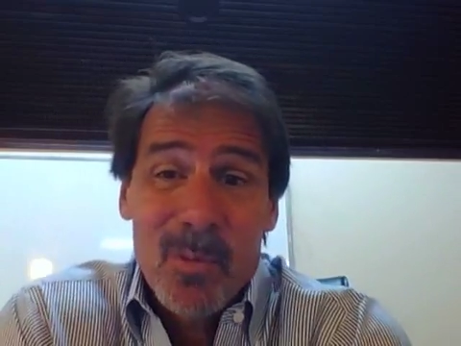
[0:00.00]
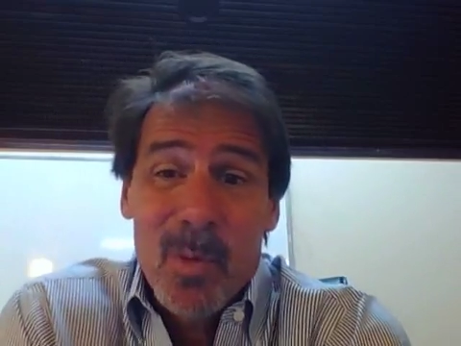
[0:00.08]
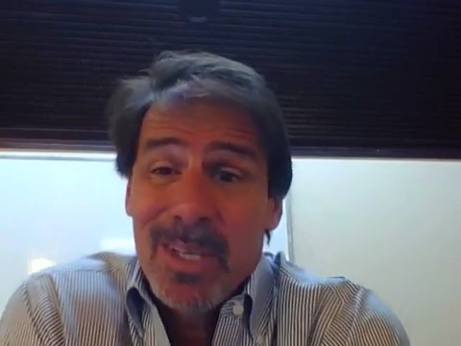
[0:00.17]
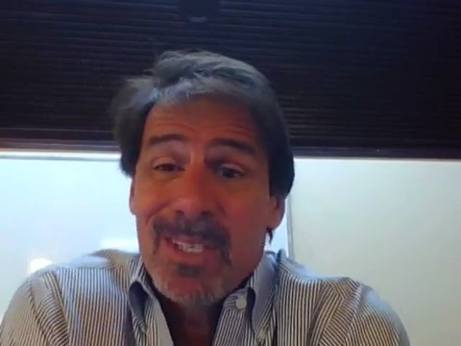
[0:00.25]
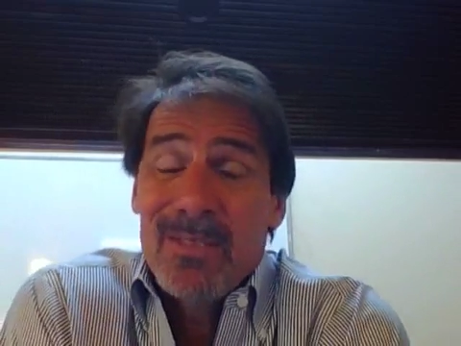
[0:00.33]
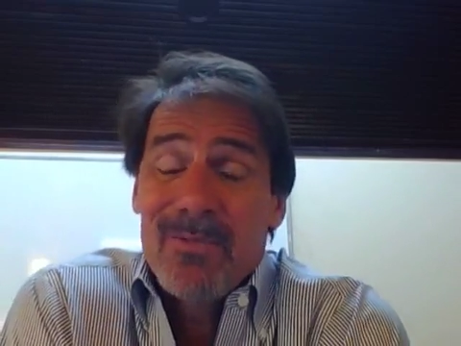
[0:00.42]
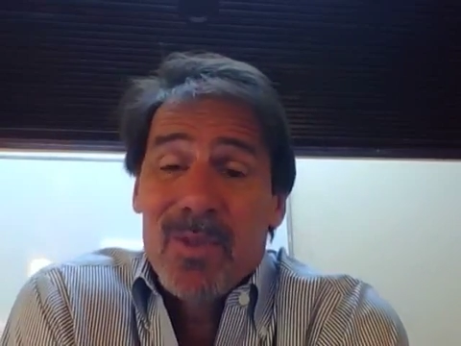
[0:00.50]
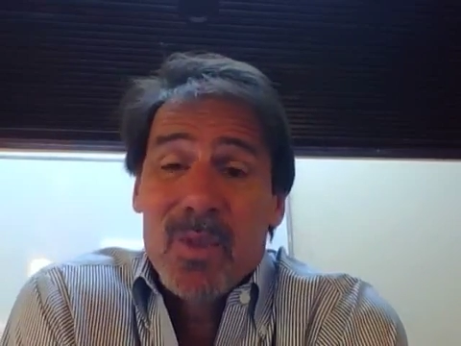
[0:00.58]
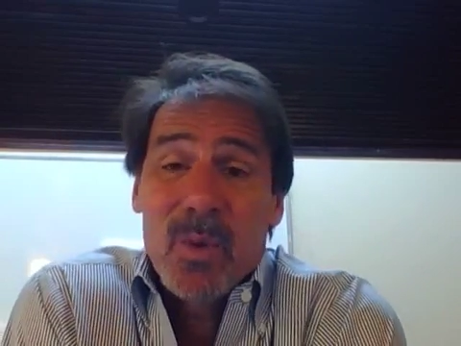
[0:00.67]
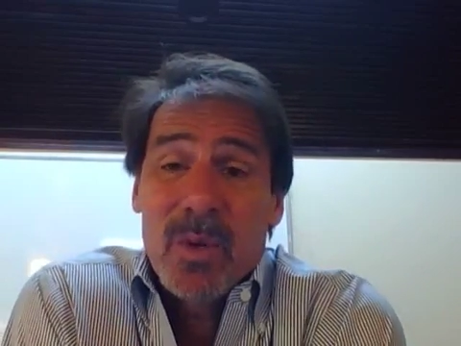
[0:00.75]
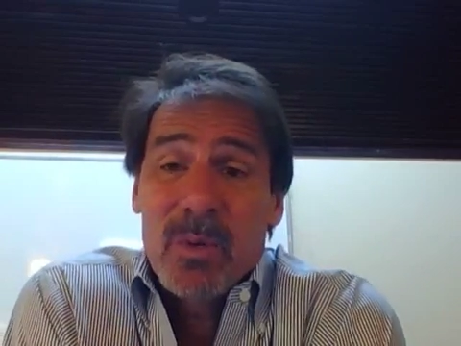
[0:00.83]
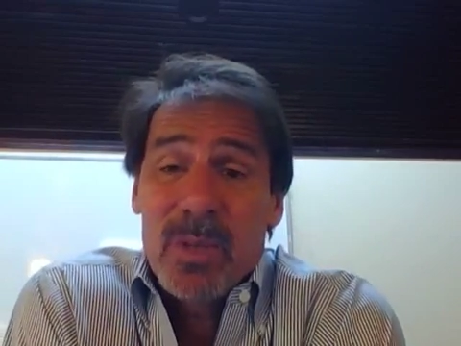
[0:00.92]
what is
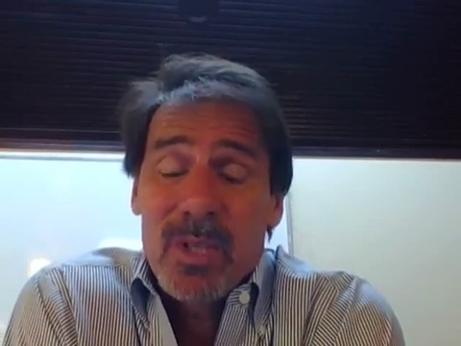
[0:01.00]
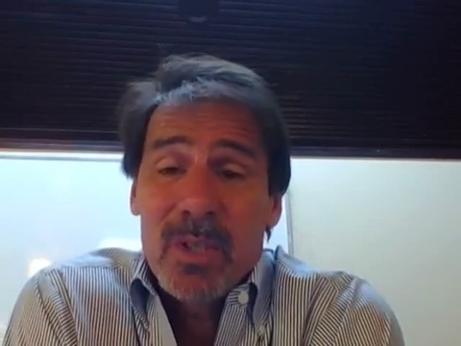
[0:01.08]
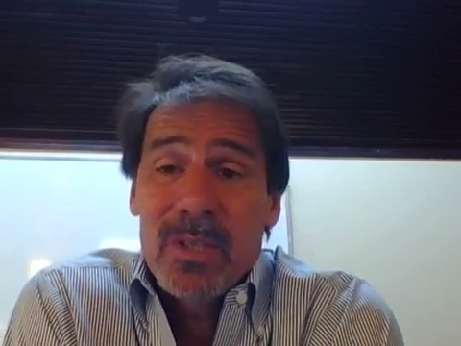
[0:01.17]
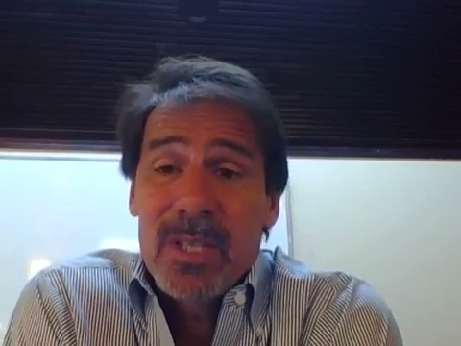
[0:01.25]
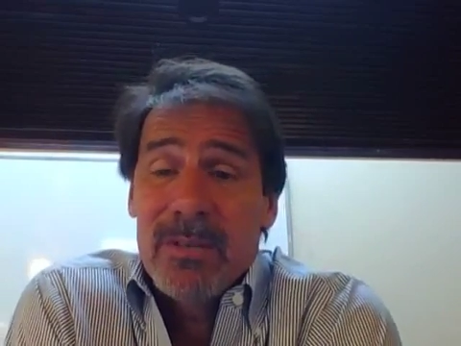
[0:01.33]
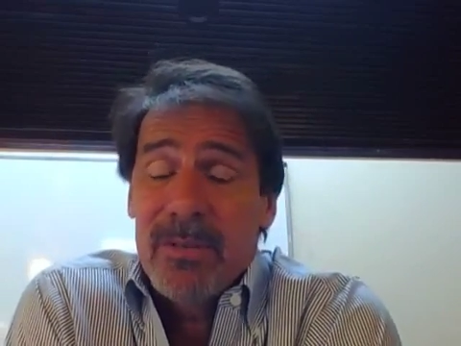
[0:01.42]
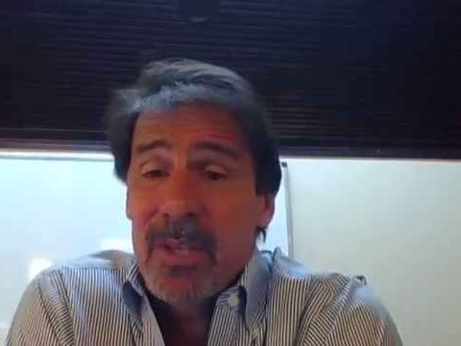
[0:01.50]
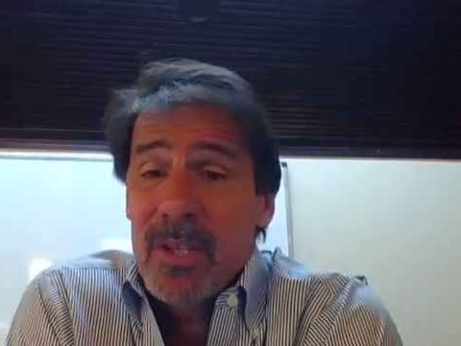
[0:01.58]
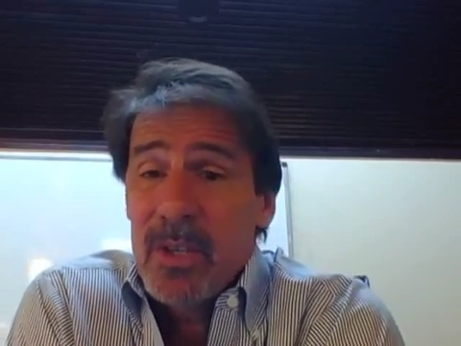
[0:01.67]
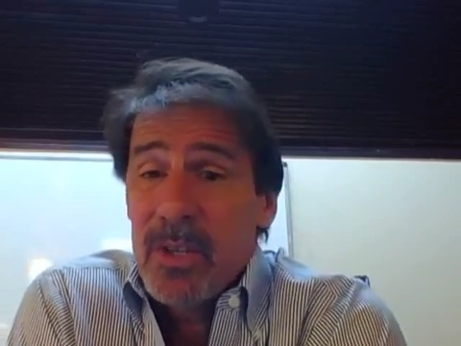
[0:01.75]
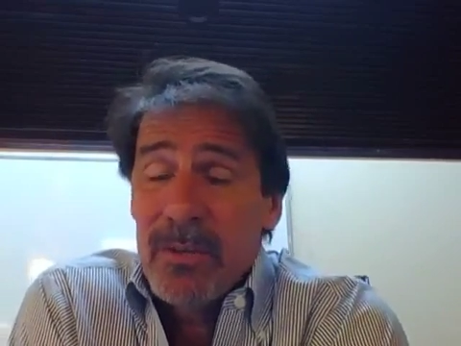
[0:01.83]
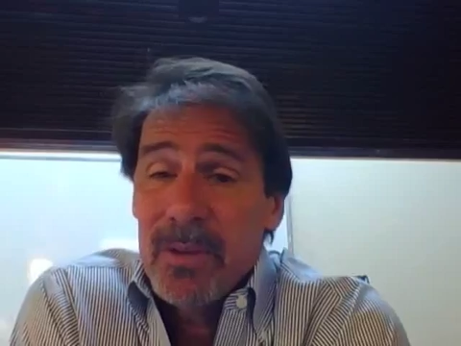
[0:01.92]
inventory? What's a good
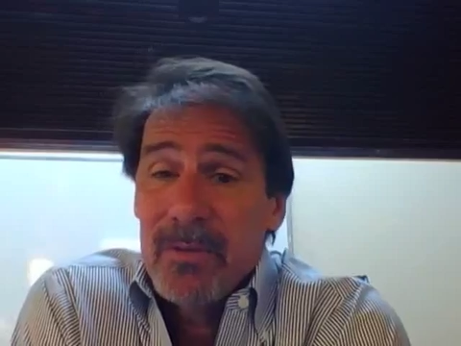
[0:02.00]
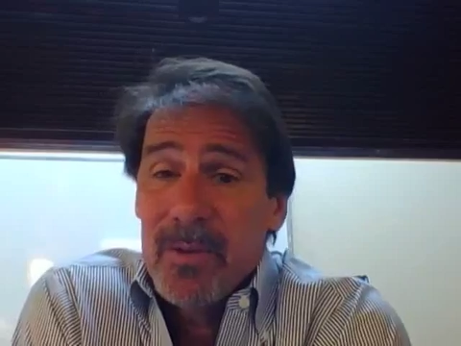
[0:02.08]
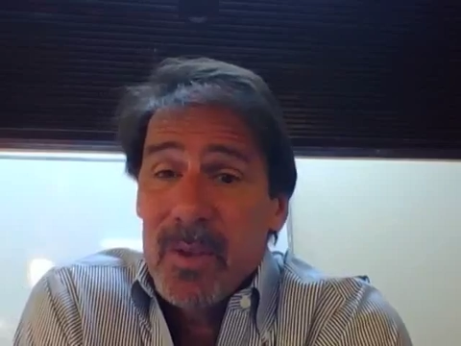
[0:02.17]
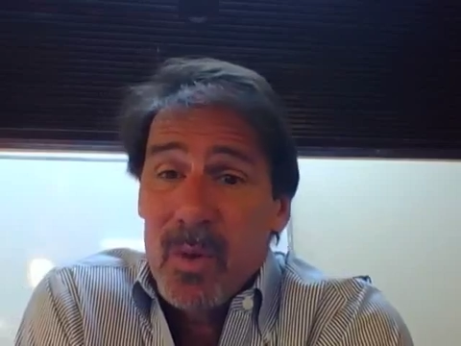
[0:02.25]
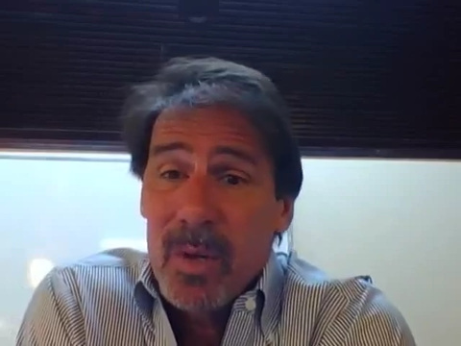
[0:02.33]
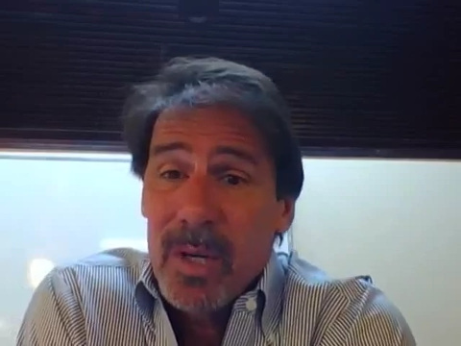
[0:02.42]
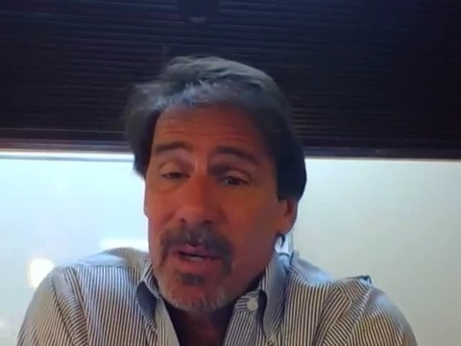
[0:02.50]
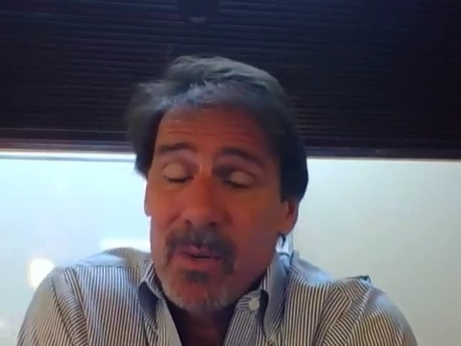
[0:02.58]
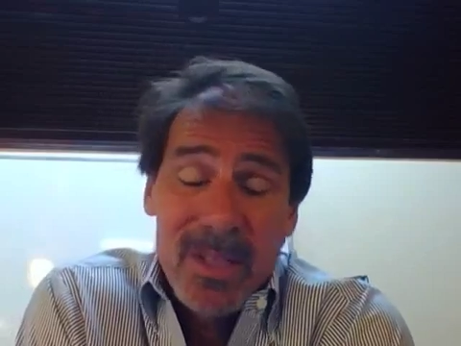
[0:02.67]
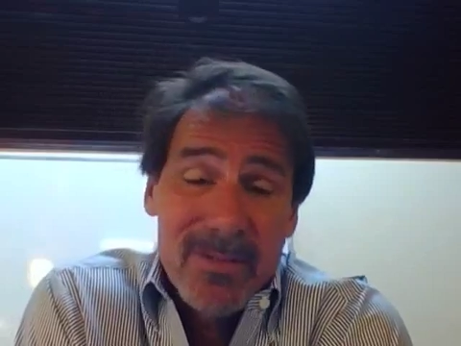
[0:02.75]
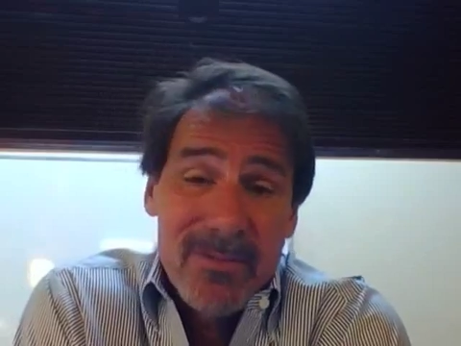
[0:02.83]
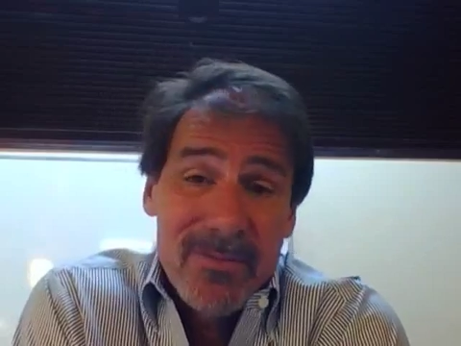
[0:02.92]
definition of inventory? How do
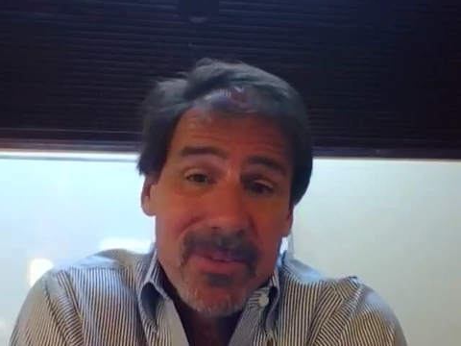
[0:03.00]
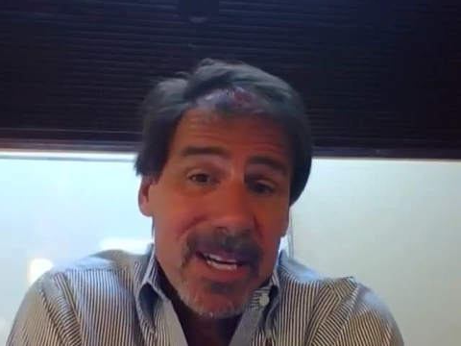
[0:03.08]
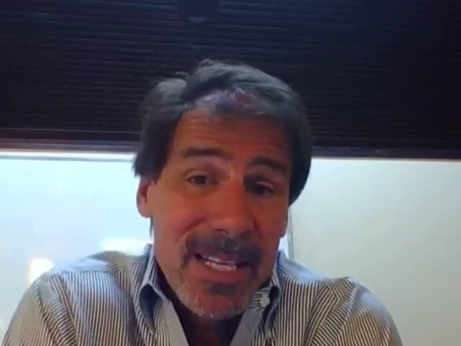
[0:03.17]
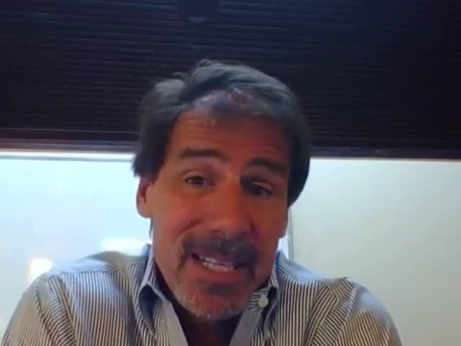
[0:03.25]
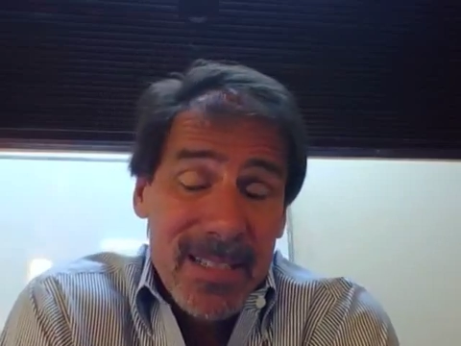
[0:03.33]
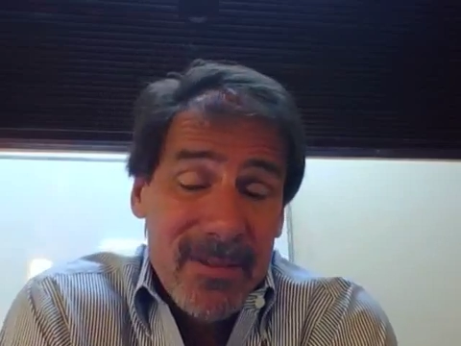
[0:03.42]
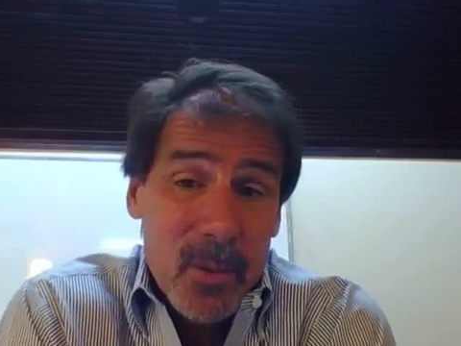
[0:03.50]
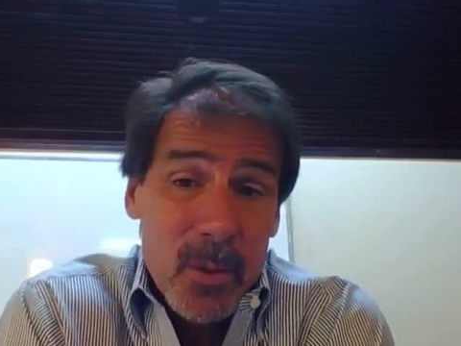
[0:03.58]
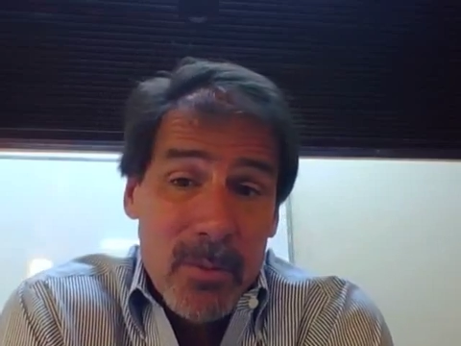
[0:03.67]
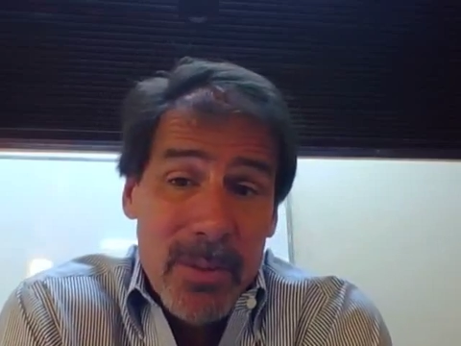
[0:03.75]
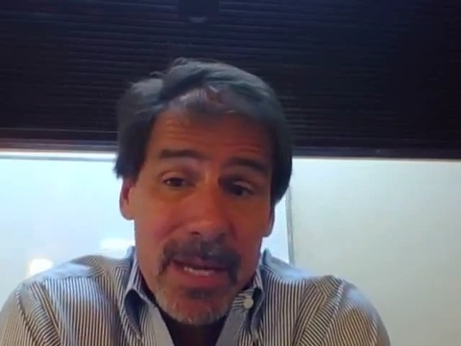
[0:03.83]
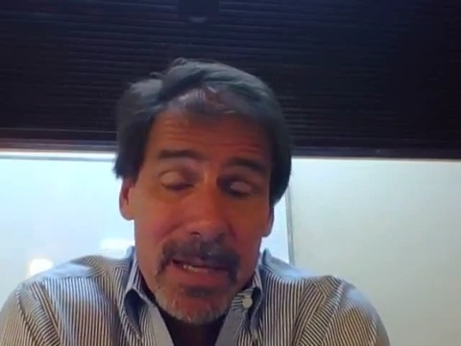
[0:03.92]
we define it if
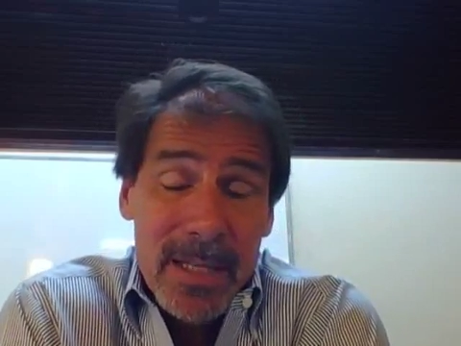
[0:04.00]
we're